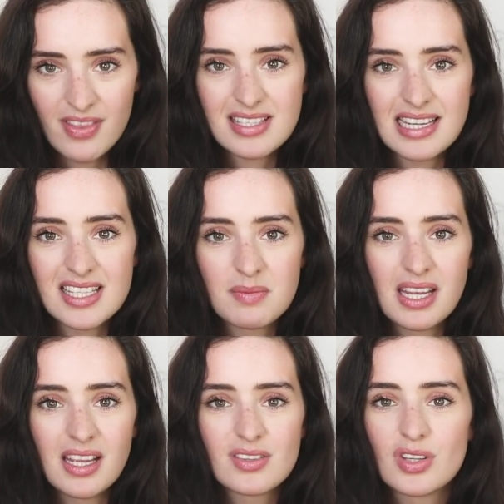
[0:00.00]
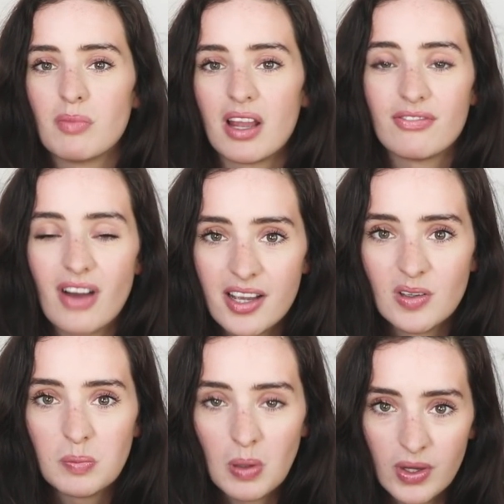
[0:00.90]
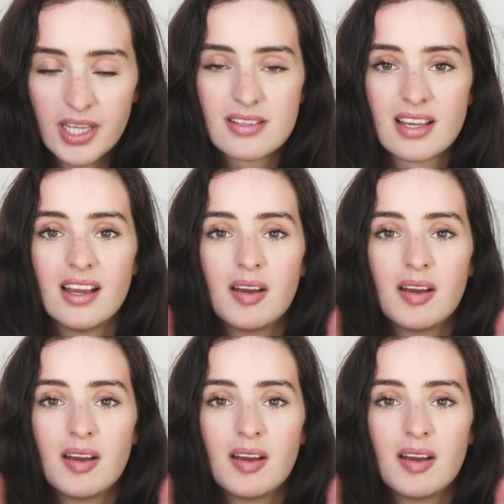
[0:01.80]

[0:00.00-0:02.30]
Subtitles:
And this leads me to my final point.